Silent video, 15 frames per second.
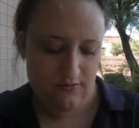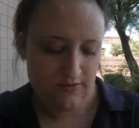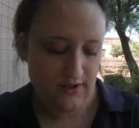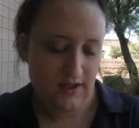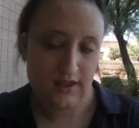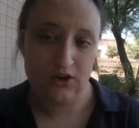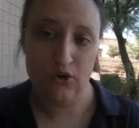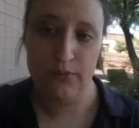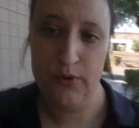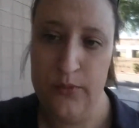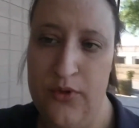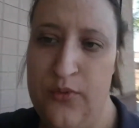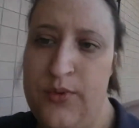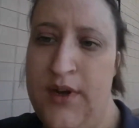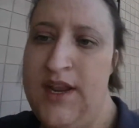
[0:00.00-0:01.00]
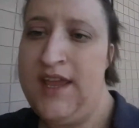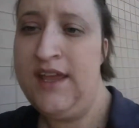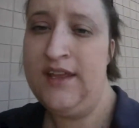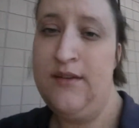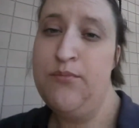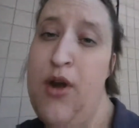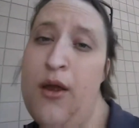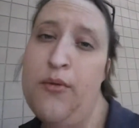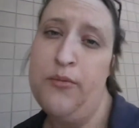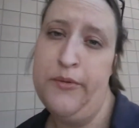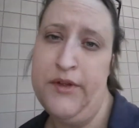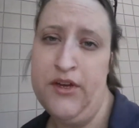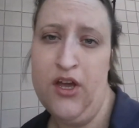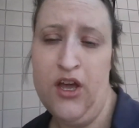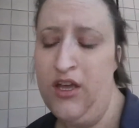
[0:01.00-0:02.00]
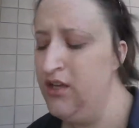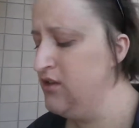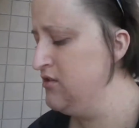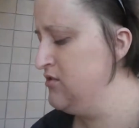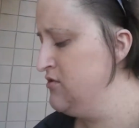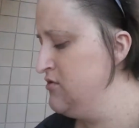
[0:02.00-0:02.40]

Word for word: If I can get it open with one hand, probably not